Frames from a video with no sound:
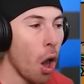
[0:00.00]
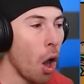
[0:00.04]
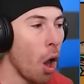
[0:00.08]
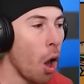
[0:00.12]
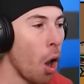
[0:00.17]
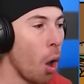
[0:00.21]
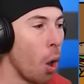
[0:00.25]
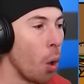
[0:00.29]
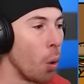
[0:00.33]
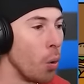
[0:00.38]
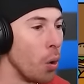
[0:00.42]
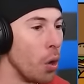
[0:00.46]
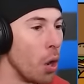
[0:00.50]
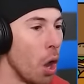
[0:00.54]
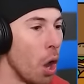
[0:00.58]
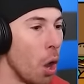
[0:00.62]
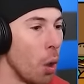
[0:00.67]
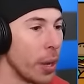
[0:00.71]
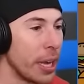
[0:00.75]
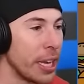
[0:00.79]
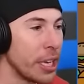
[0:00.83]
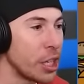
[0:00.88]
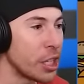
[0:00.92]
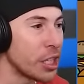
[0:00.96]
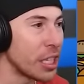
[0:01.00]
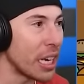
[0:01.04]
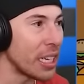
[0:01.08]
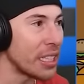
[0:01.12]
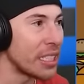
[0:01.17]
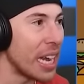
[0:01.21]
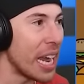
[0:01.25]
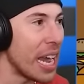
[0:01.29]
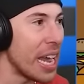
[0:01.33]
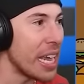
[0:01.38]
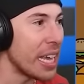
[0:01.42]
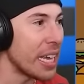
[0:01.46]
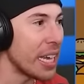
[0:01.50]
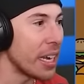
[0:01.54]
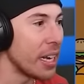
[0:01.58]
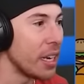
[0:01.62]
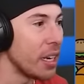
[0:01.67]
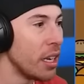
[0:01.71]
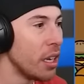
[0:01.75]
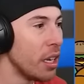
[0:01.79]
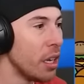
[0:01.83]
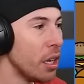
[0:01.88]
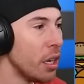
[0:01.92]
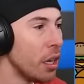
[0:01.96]
Oh no, he just got
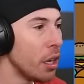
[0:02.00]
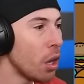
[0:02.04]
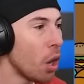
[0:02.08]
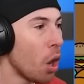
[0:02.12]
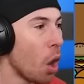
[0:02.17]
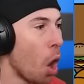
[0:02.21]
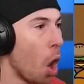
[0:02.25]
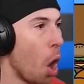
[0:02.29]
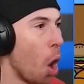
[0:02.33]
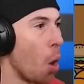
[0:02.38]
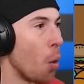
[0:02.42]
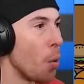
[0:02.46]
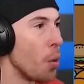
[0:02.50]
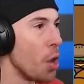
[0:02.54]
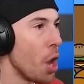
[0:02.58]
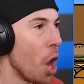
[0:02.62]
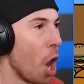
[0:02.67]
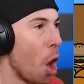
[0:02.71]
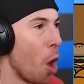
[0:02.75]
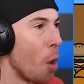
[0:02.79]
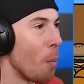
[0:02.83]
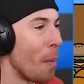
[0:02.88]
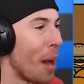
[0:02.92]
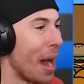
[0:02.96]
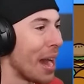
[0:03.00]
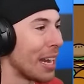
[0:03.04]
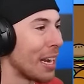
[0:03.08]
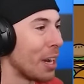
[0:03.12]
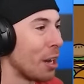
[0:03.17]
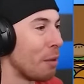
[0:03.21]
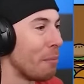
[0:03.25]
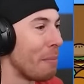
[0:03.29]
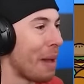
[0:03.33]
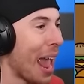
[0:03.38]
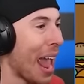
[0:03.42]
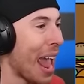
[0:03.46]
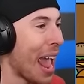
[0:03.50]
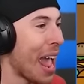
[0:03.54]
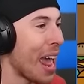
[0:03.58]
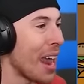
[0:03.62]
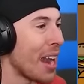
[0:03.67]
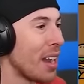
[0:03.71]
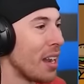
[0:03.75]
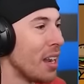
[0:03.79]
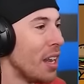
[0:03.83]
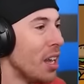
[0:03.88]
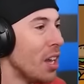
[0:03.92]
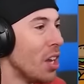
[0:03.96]
taken. Oh no, my little
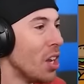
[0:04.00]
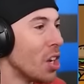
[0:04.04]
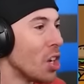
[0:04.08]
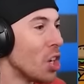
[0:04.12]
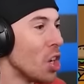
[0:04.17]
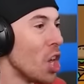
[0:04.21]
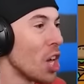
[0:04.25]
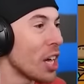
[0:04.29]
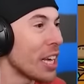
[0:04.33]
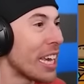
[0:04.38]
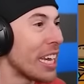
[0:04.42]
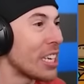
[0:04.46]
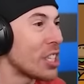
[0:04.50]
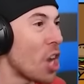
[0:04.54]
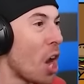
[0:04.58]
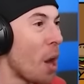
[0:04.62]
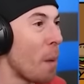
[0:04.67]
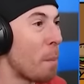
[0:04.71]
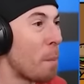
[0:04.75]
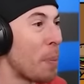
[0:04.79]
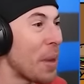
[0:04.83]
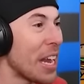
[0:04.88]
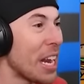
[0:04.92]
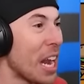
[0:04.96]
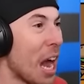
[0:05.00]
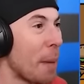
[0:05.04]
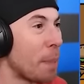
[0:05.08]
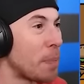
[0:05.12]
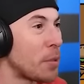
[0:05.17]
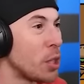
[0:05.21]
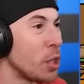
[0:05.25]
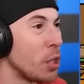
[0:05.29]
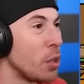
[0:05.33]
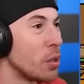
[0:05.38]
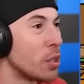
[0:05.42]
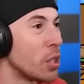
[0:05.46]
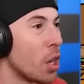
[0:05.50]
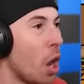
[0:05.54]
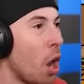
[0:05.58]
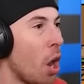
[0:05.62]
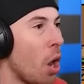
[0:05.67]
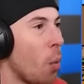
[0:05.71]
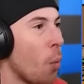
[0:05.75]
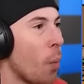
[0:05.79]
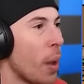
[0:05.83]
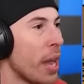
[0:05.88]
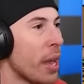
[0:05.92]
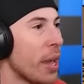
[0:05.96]
man. Look, he's all beat up, dude.
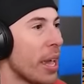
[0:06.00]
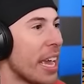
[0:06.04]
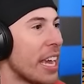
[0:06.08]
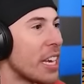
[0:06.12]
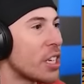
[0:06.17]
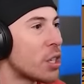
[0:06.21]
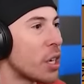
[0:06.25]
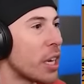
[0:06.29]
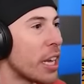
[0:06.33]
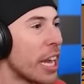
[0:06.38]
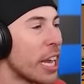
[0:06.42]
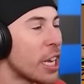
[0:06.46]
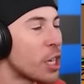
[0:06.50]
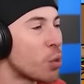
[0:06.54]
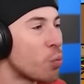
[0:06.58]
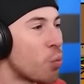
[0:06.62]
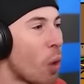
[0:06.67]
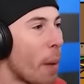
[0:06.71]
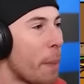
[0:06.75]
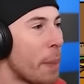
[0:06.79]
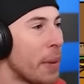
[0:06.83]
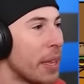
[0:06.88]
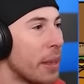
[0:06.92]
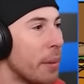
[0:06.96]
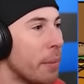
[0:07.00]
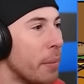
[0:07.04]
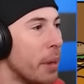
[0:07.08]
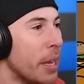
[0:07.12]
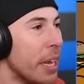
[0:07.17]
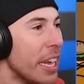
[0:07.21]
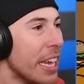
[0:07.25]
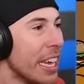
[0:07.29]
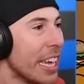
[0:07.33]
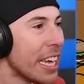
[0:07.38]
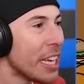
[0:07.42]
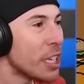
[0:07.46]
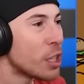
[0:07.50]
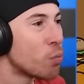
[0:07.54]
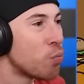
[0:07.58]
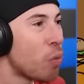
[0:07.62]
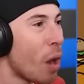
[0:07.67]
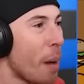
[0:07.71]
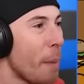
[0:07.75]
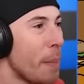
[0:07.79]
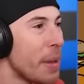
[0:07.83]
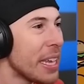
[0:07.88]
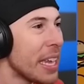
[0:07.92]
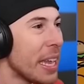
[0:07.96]
Oh wait, he's rubbing him. He's
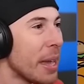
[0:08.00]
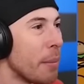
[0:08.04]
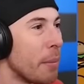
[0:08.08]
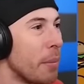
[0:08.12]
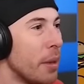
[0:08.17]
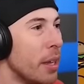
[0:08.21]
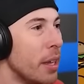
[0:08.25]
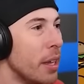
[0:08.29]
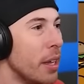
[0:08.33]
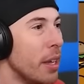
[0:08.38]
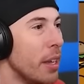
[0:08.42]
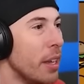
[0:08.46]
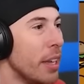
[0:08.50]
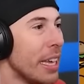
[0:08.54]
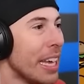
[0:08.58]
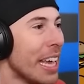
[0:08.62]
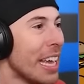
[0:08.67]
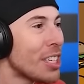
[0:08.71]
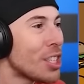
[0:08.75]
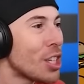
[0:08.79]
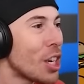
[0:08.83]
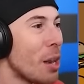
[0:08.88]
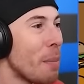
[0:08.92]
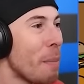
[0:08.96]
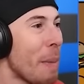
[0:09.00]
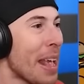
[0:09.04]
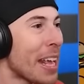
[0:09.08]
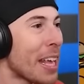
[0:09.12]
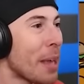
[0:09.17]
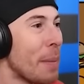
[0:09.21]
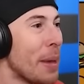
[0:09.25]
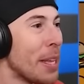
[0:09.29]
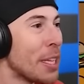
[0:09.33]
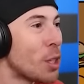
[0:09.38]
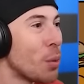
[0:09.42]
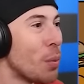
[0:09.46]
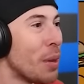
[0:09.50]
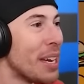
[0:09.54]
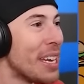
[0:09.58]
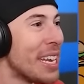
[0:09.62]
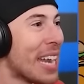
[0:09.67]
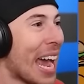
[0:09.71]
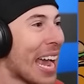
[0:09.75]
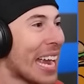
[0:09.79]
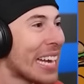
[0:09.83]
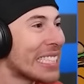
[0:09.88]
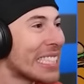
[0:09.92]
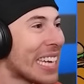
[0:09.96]
gonna make him into a
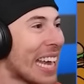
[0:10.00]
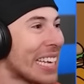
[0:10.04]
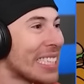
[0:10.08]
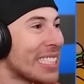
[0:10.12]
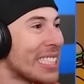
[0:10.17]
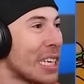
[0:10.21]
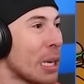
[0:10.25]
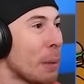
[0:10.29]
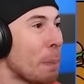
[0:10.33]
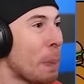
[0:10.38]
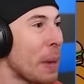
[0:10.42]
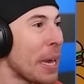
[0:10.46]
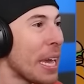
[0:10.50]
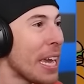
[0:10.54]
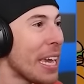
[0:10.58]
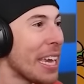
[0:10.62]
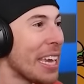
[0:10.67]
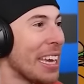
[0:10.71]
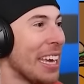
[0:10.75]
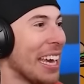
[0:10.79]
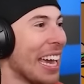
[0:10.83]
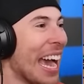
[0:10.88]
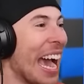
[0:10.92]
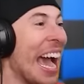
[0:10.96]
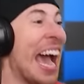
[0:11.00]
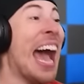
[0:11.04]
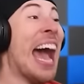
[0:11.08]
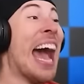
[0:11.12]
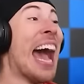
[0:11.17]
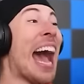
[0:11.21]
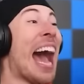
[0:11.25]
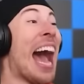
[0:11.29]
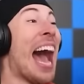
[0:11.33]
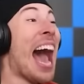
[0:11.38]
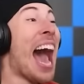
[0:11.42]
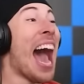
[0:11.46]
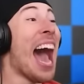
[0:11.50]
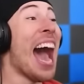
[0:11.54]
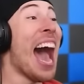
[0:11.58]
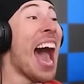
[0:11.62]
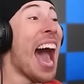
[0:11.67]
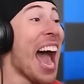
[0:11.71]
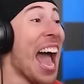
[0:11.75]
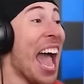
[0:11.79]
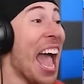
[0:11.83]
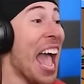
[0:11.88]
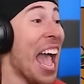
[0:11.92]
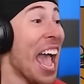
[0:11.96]
nice SCP.
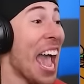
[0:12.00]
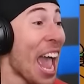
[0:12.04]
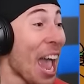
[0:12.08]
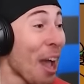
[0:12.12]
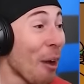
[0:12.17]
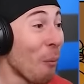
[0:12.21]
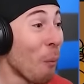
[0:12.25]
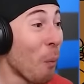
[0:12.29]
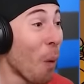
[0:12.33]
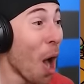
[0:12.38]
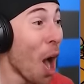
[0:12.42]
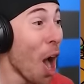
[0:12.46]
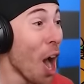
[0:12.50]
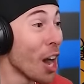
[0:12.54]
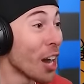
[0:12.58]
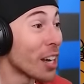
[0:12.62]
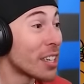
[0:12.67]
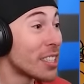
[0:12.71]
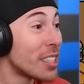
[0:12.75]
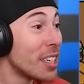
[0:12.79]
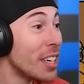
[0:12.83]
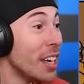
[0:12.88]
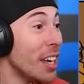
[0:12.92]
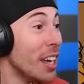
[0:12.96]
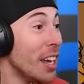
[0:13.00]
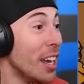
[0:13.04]
It worked.